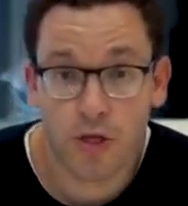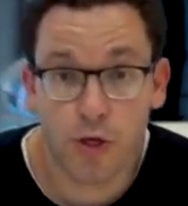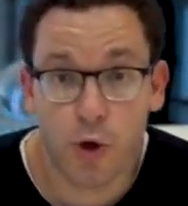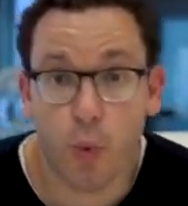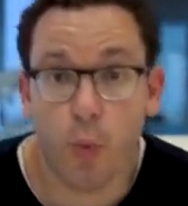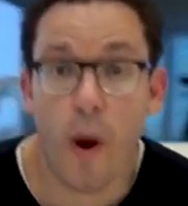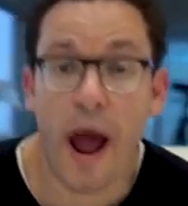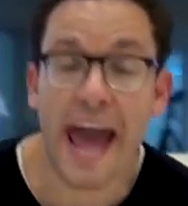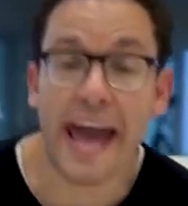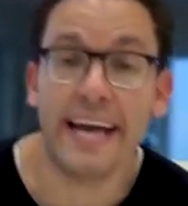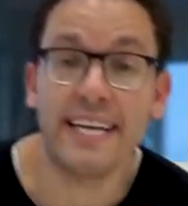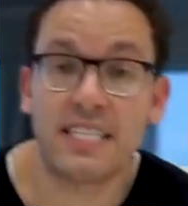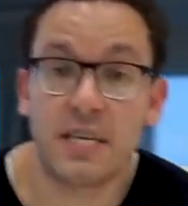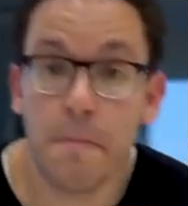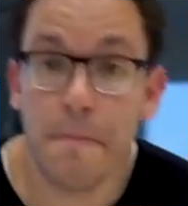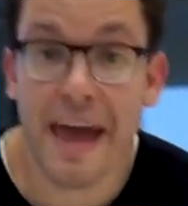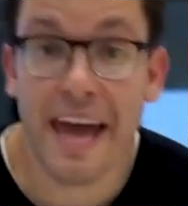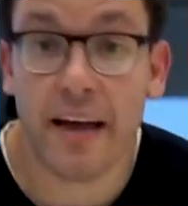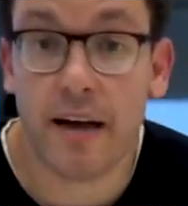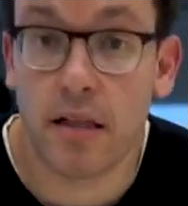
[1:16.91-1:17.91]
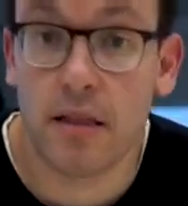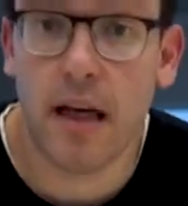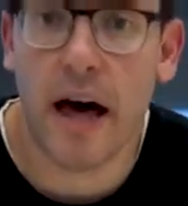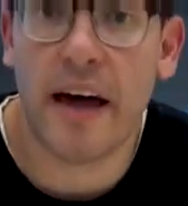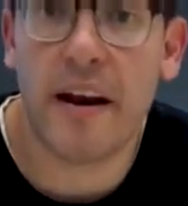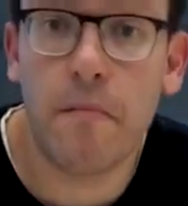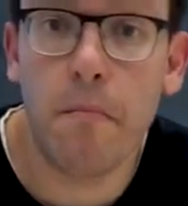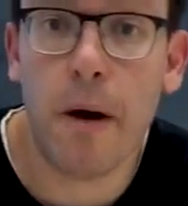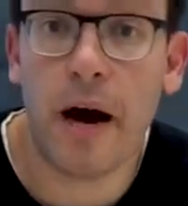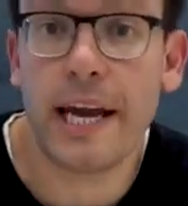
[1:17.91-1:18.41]
The way to make a
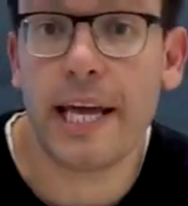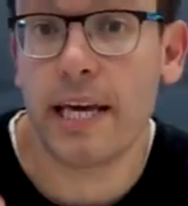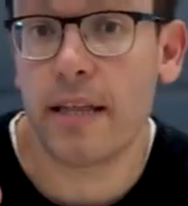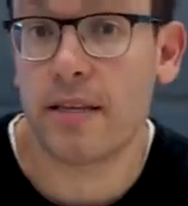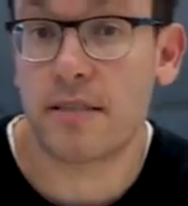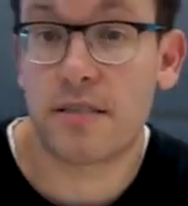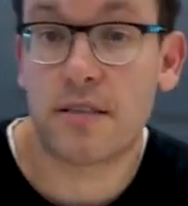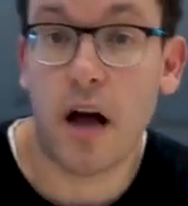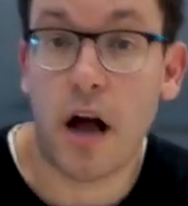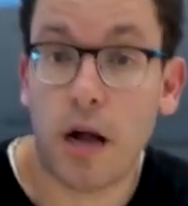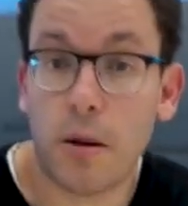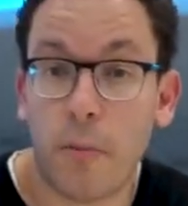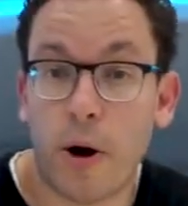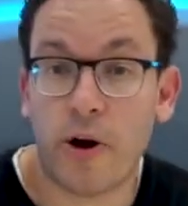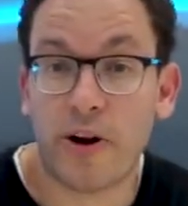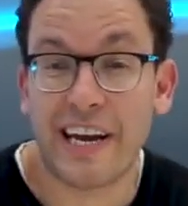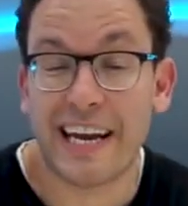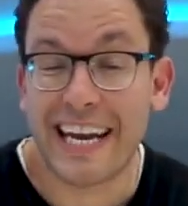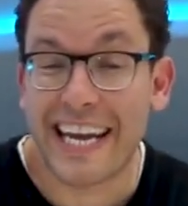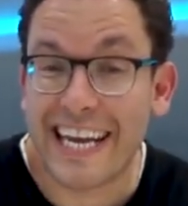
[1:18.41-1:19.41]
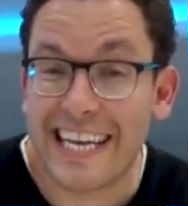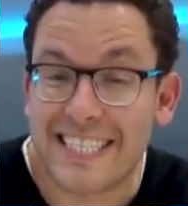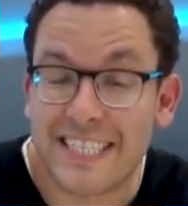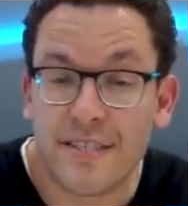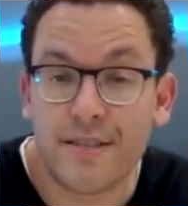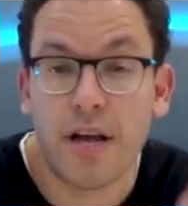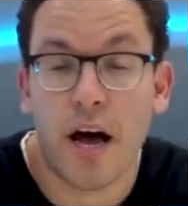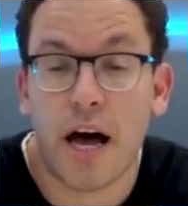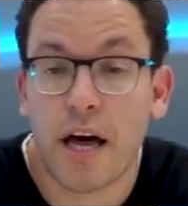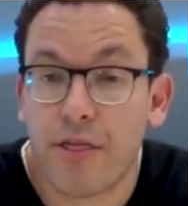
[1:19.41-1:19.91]
lot of money in the stock market is
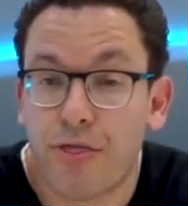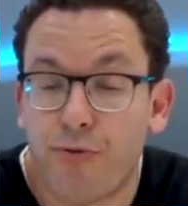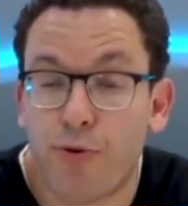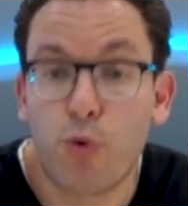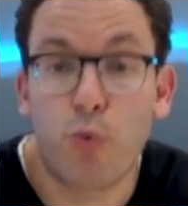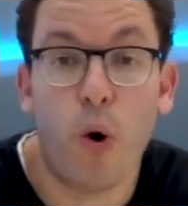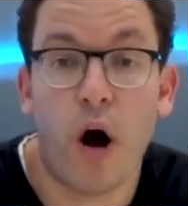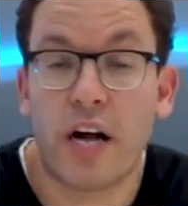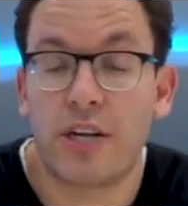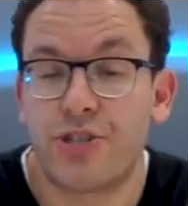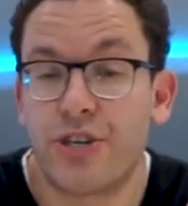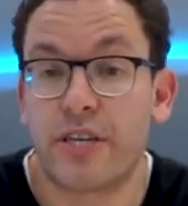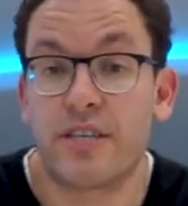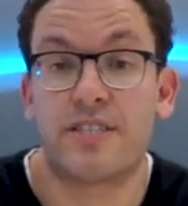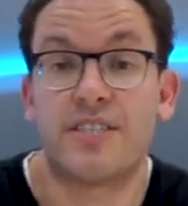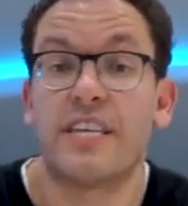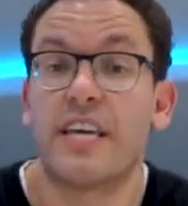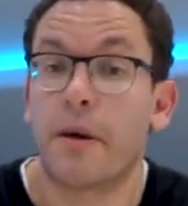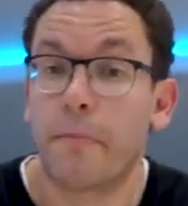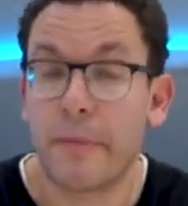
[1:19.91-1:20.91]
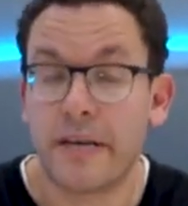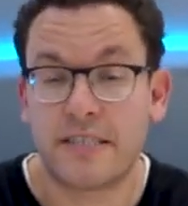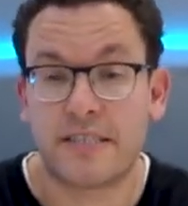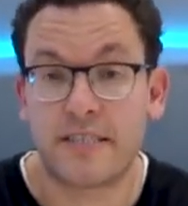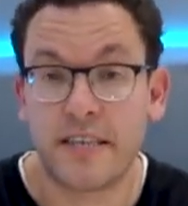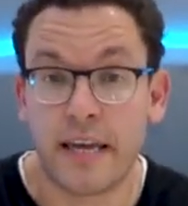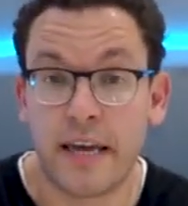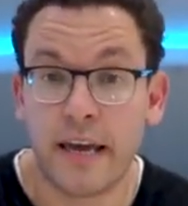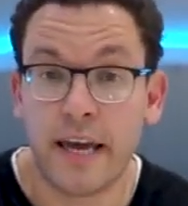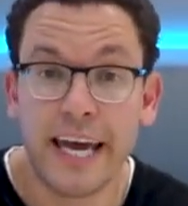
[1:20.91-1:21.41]
not through watching
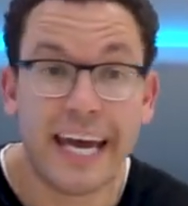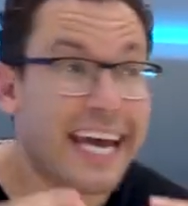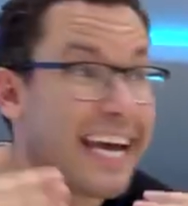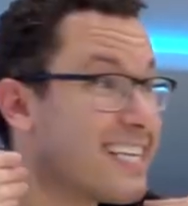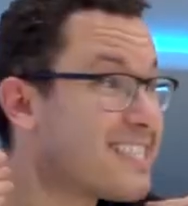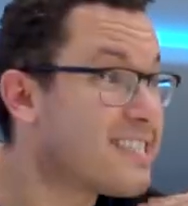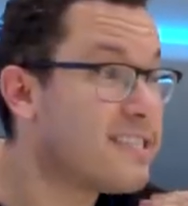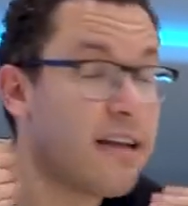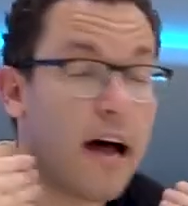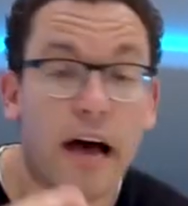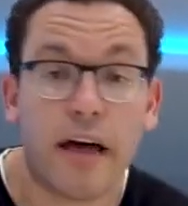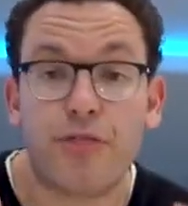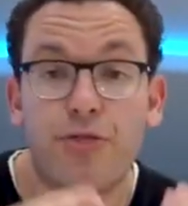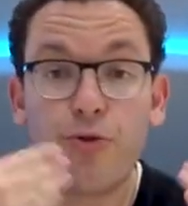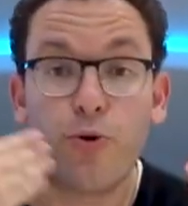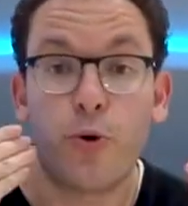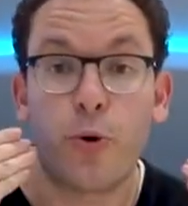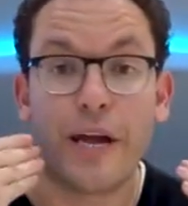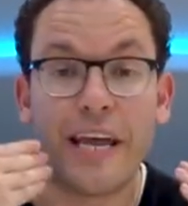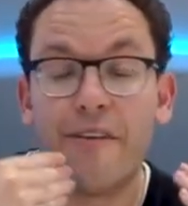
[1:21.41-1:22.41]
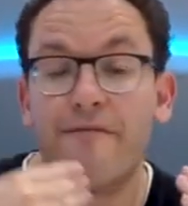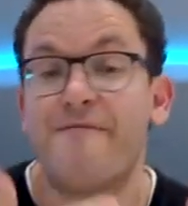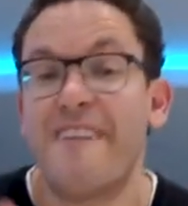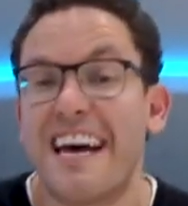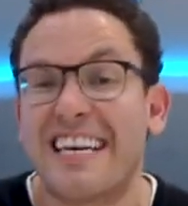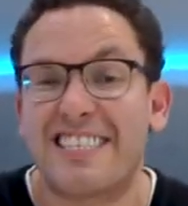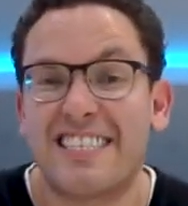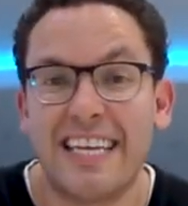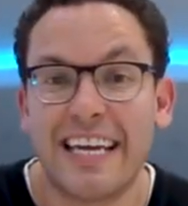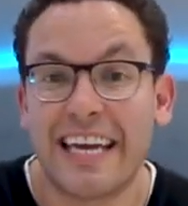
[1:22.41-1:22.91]
CNBC. It's not through
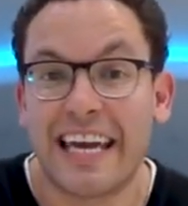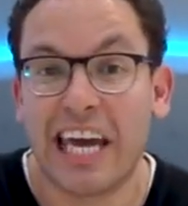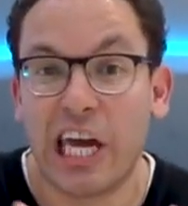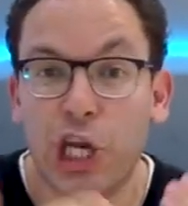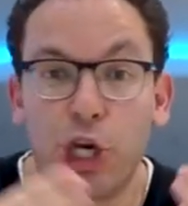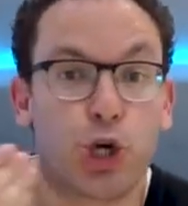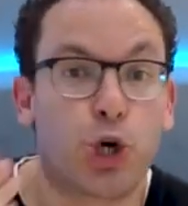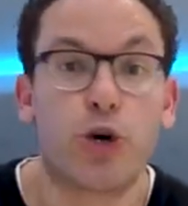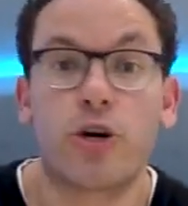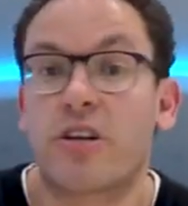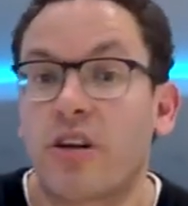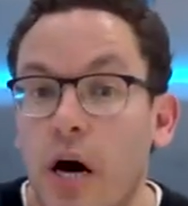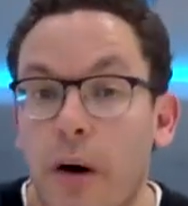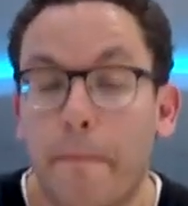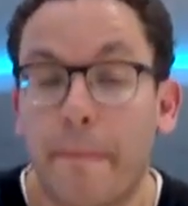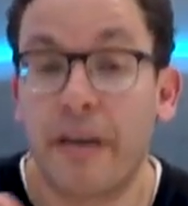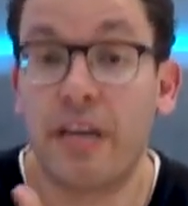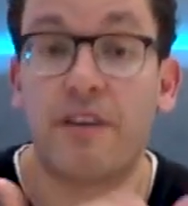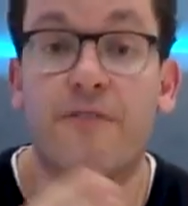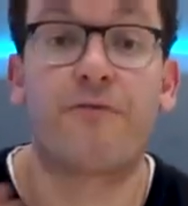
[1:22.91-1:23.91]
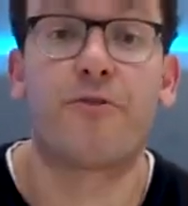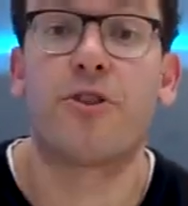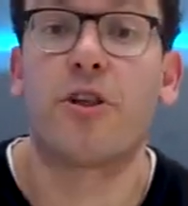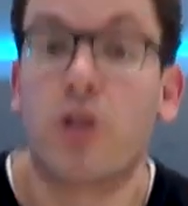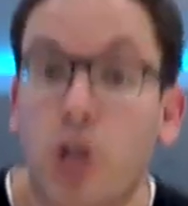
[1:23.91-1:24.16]
investing in good companies for